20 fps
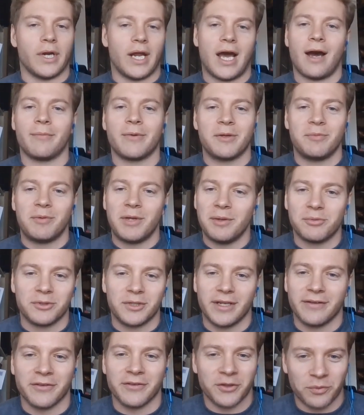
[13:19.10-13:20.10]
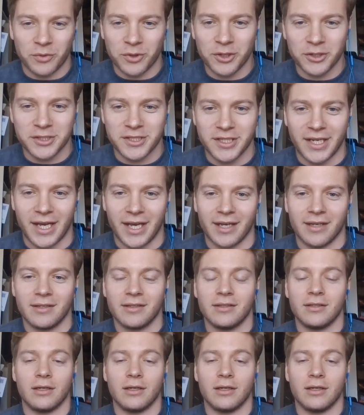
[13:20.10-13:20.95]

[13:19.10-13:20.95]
how many people live in the world today?